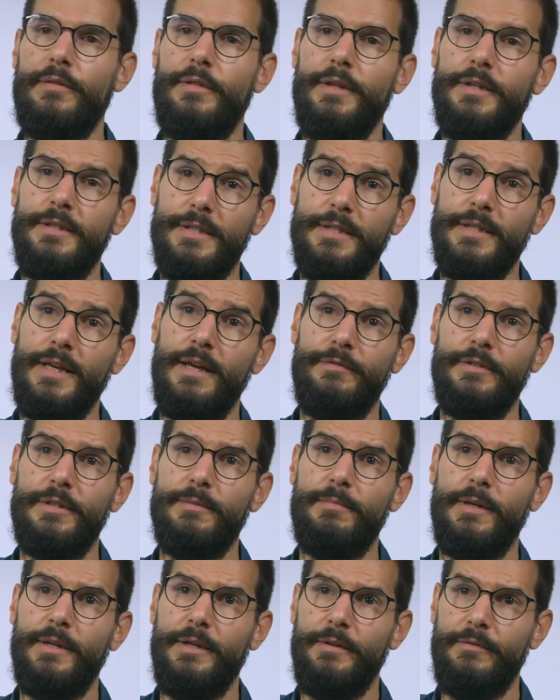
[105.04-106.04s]
This
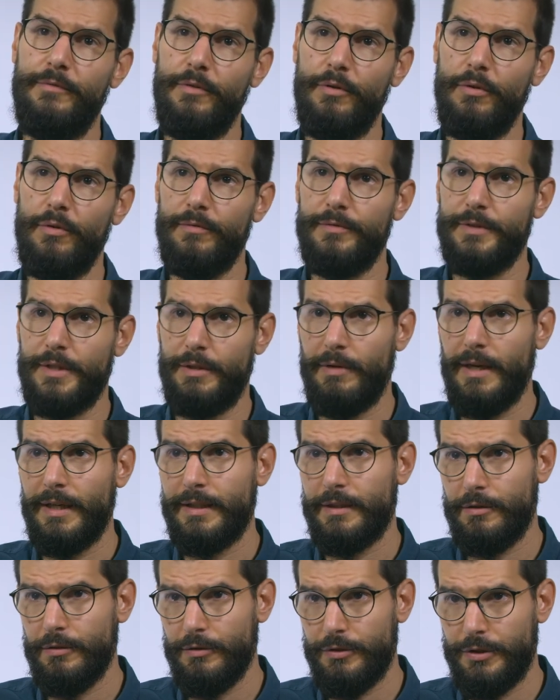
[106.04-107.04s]
inevitably involves a
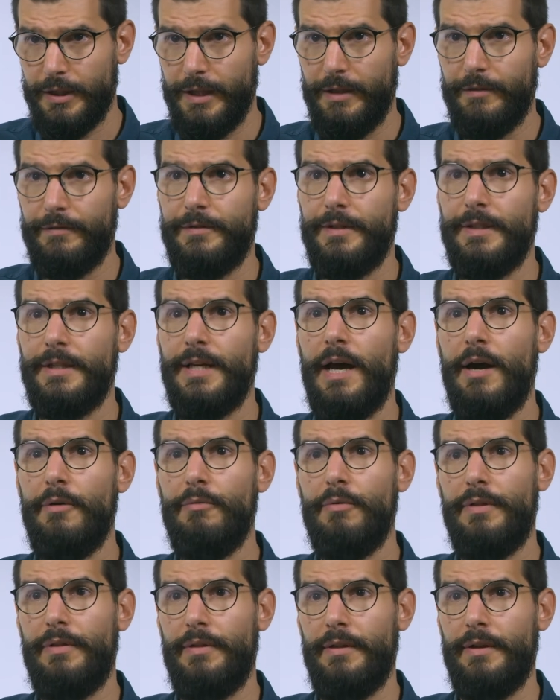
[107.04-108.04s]
radical shift in how
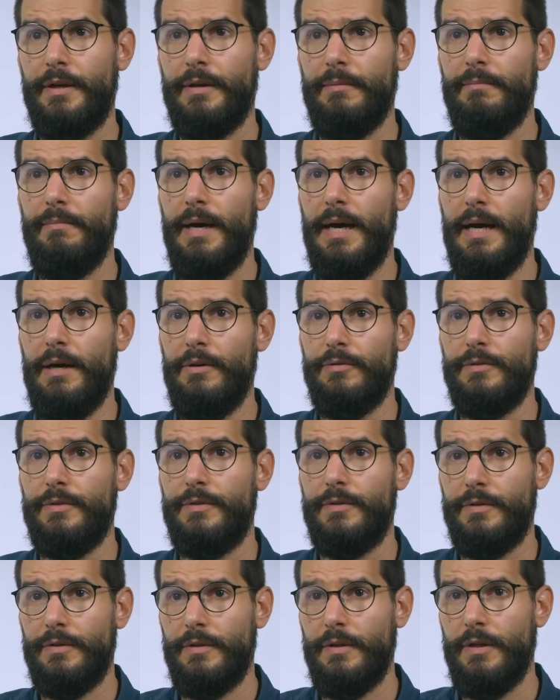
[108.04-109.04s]
we think
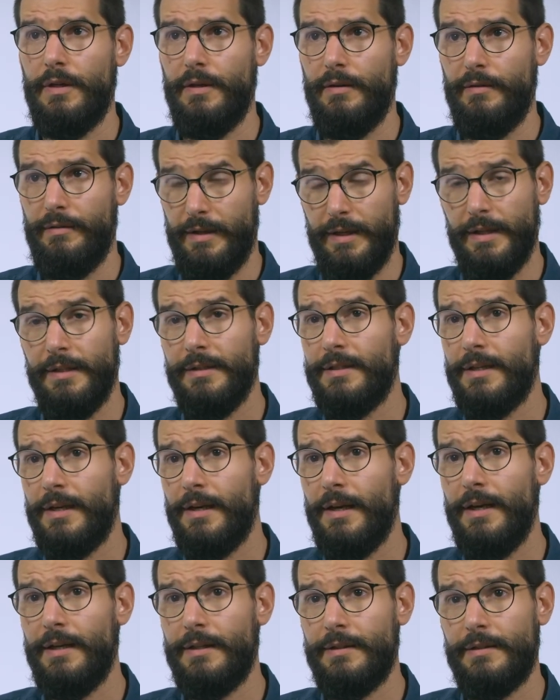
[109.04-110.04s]
about the
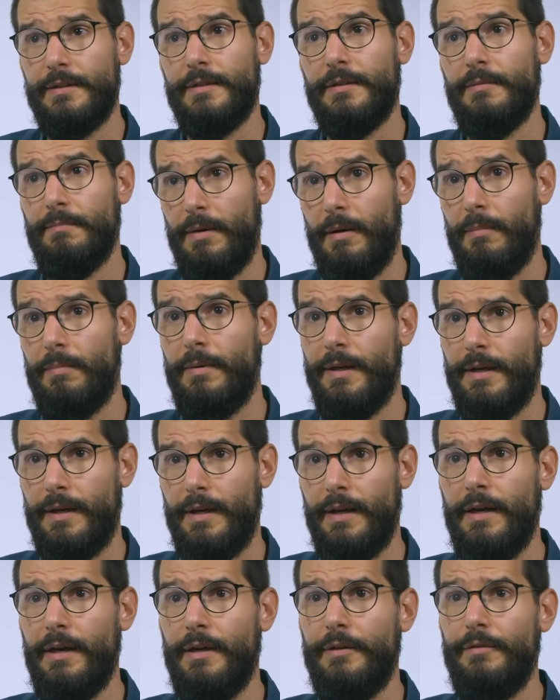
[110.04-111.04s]
intellect,
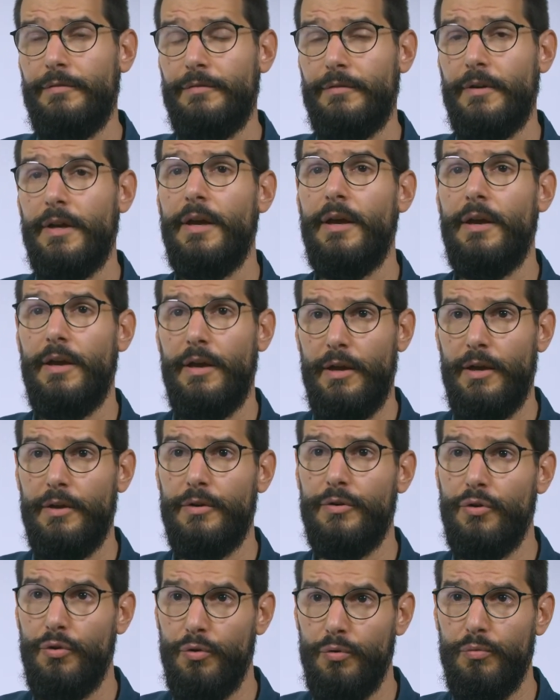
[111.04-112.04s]
public life,
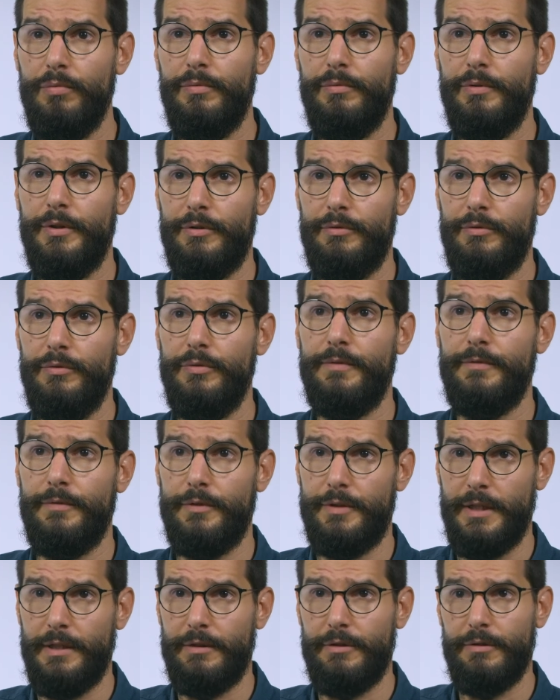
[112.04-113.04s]
and who we recruit
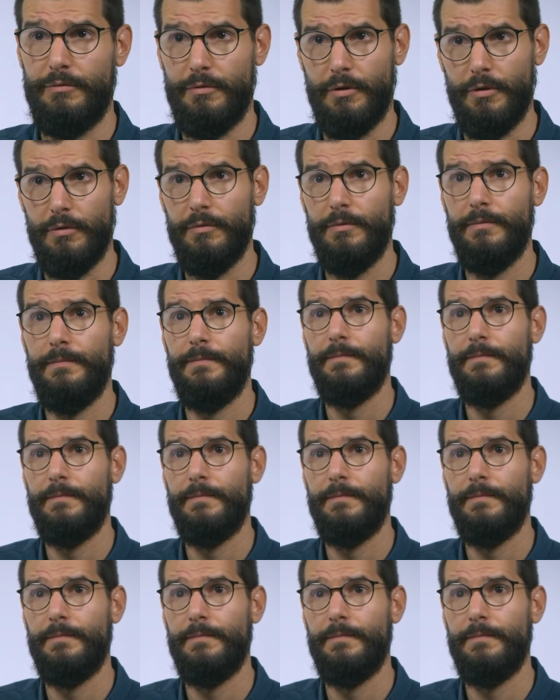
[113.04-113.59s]
for such a role.